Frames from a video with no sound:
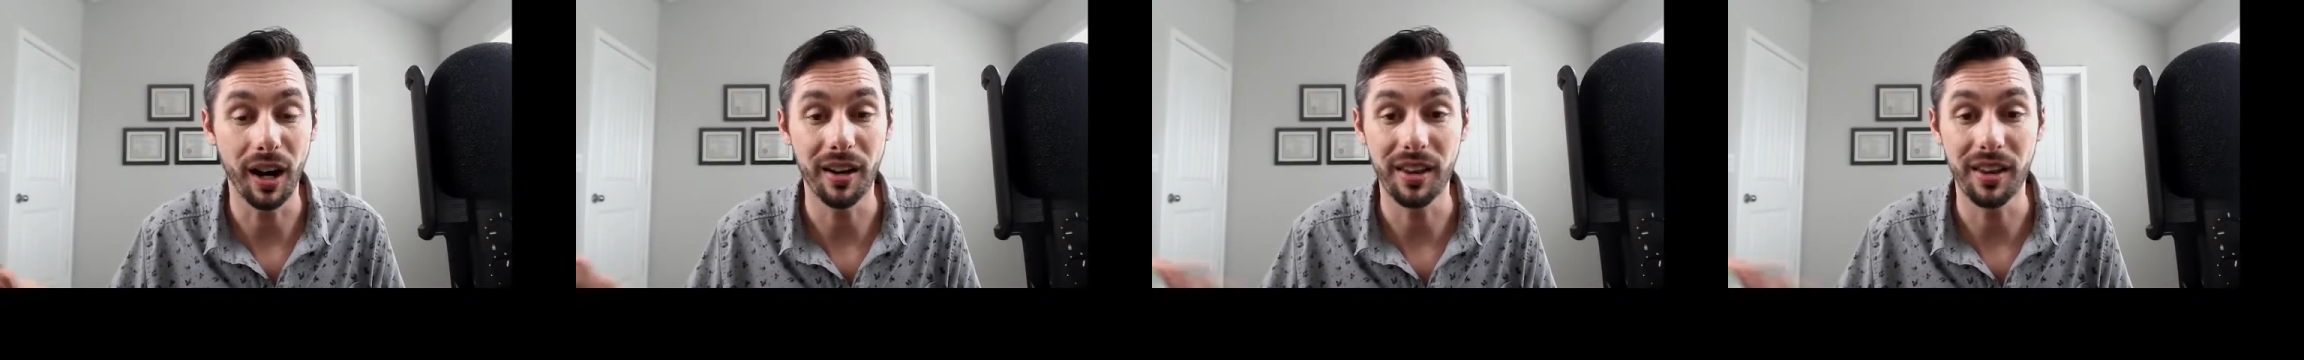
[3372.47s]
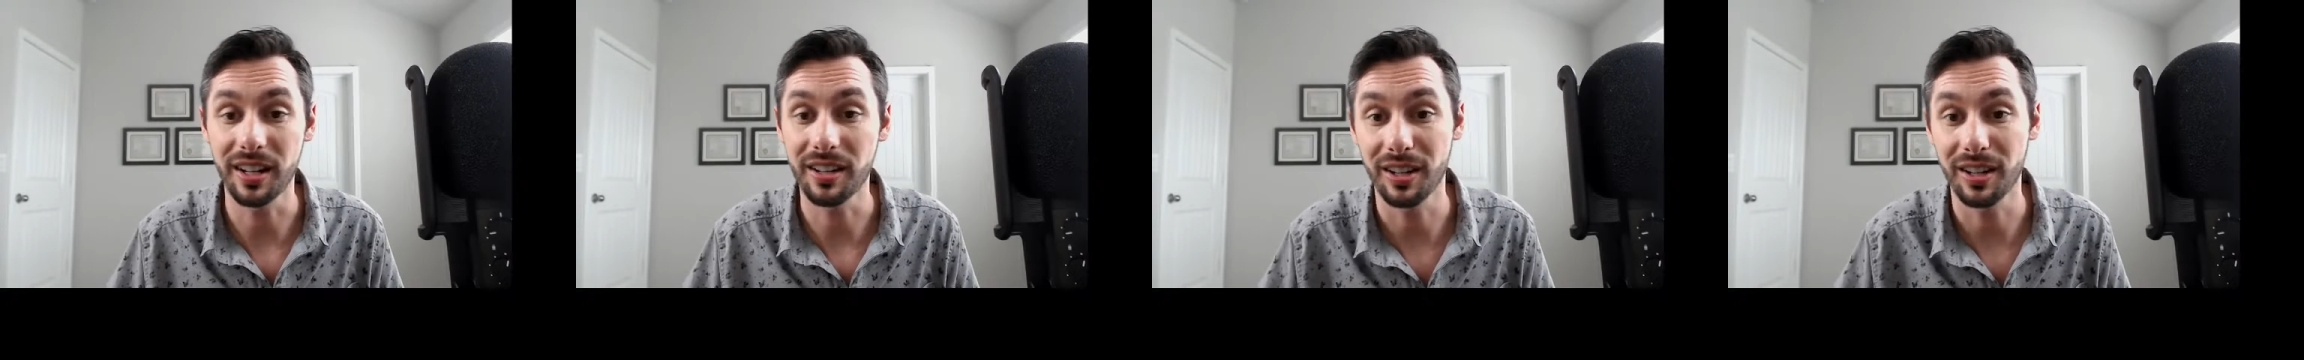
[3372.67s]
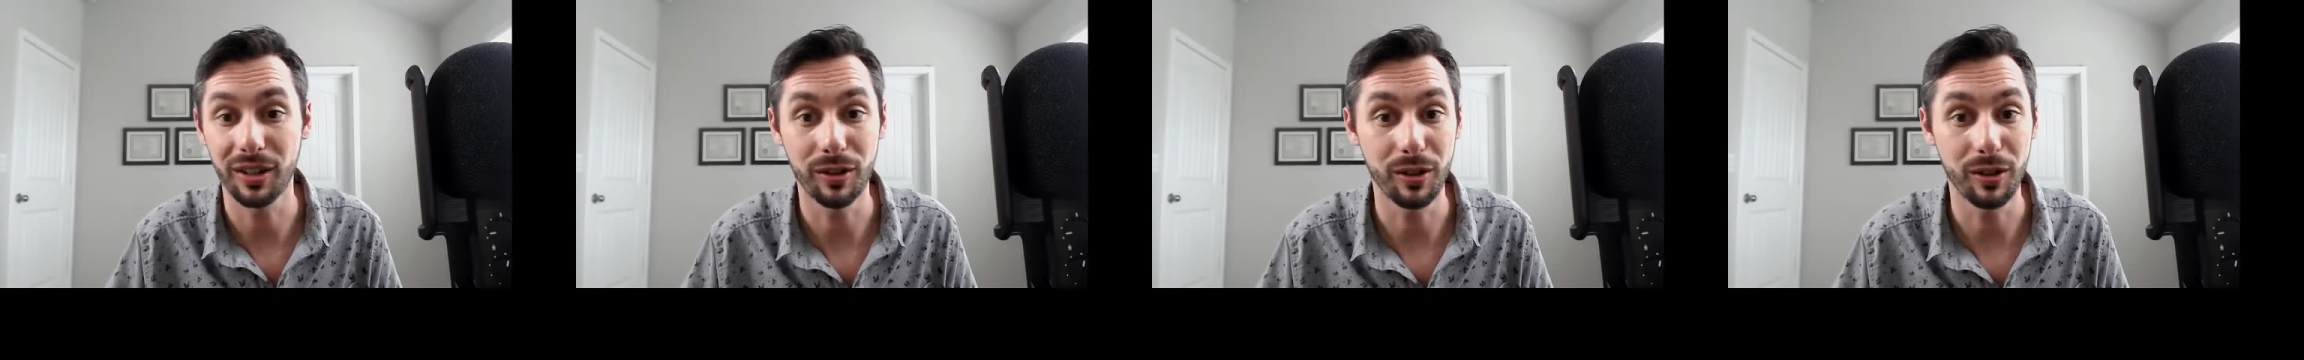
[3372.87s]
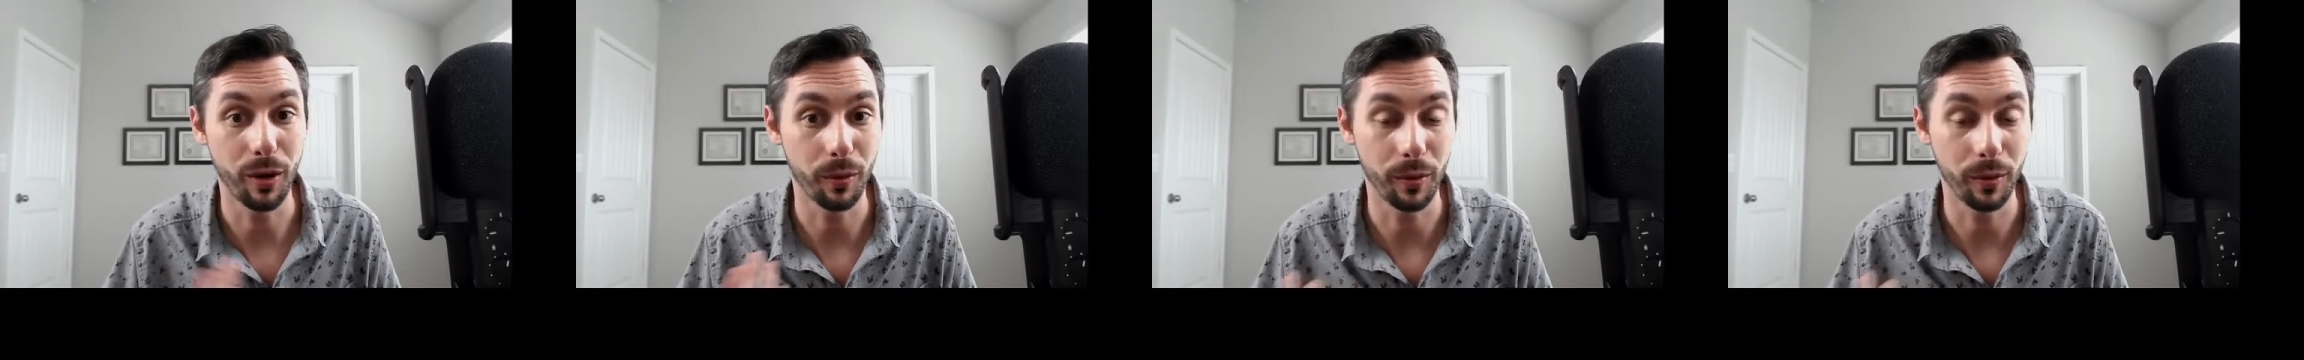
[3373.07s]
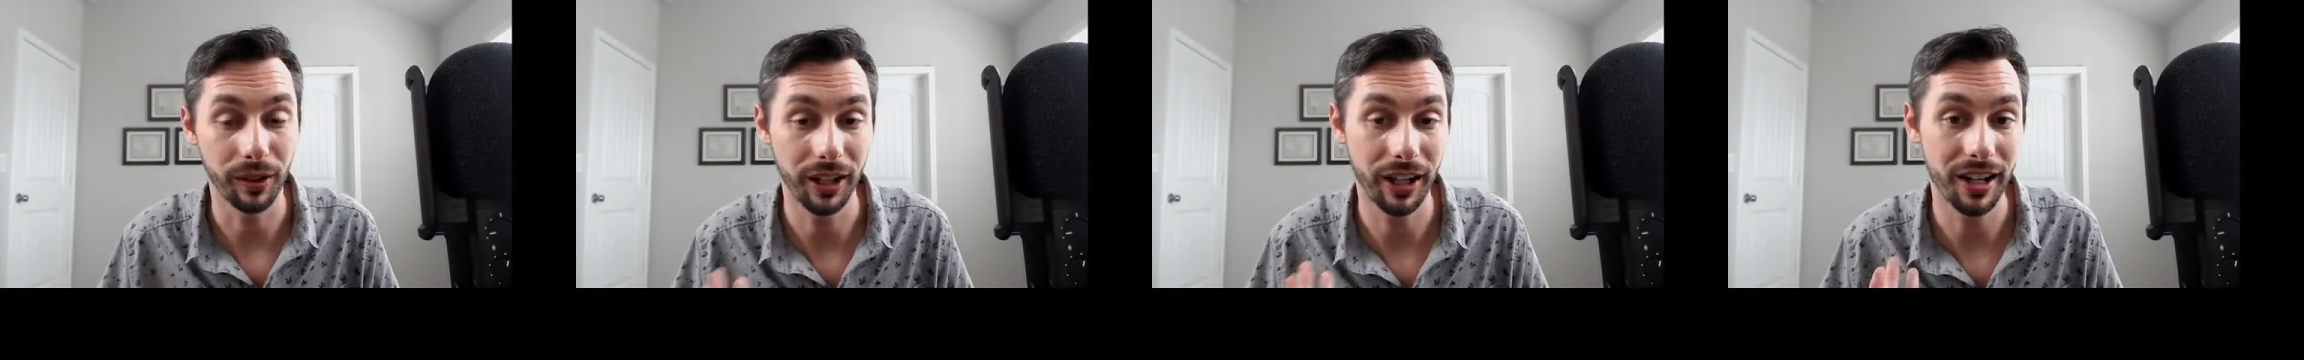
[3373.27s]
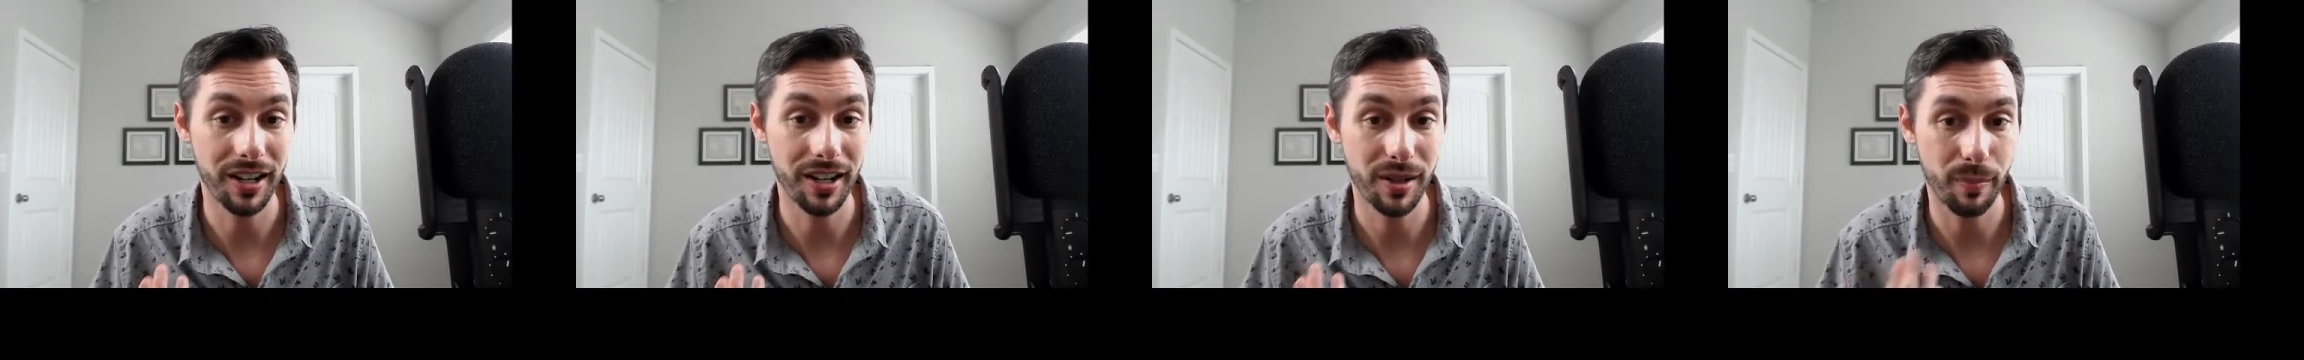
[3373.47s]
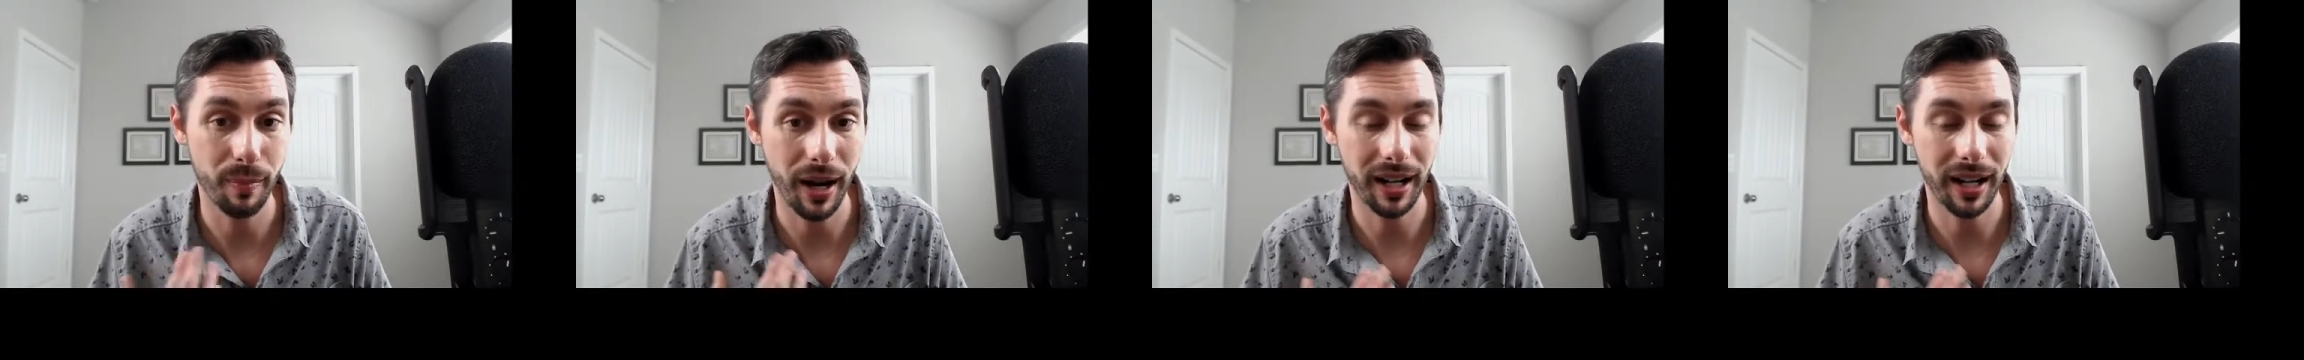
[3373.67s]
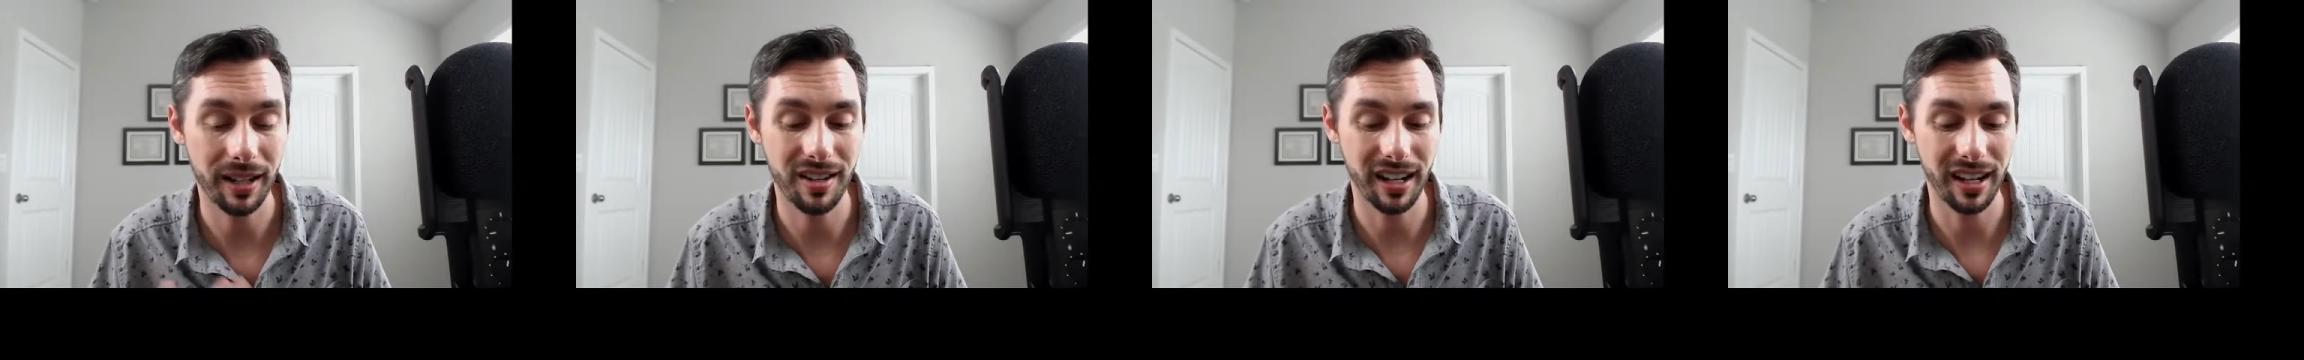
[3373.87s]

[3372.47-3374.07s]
things that you don't really expect.